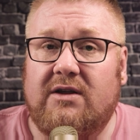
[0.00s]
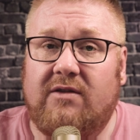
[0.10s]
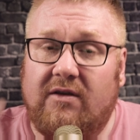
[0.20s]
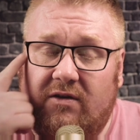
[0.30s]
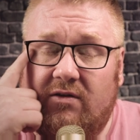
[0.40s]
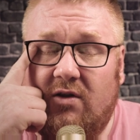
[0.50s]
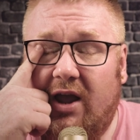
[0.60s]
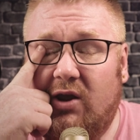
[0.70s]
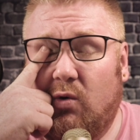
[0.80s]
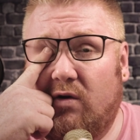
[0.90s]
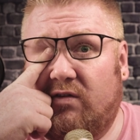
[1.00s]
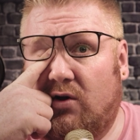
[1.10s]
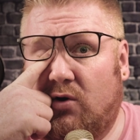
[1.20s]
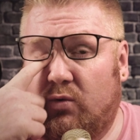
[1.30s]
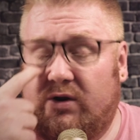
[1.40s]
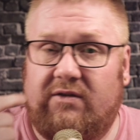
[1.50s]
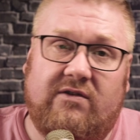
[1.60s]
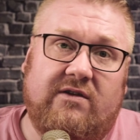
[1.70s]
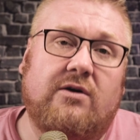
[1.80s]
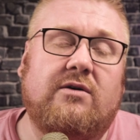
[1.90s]
This is not yours to own. It
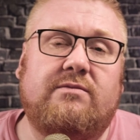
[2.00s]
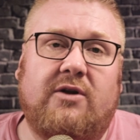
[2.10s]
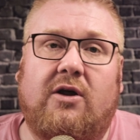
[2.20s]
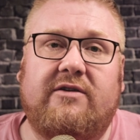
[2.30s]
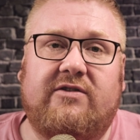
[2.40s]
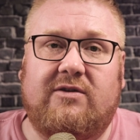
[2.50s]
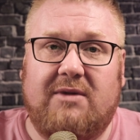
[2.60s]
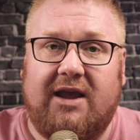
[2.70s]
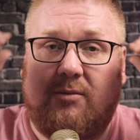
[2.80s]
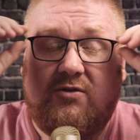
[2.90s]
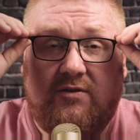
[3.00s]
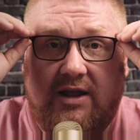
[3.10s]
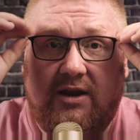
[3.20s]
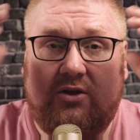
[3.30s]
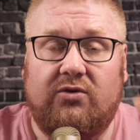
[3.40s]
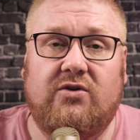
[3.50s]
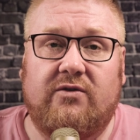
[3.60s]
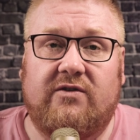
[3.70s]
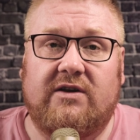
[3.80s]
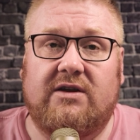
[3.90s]
still belongs to me. I'm just letting you
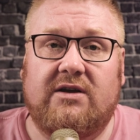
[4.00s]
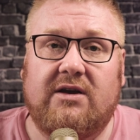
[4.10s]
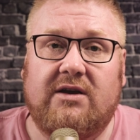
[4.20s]
use it.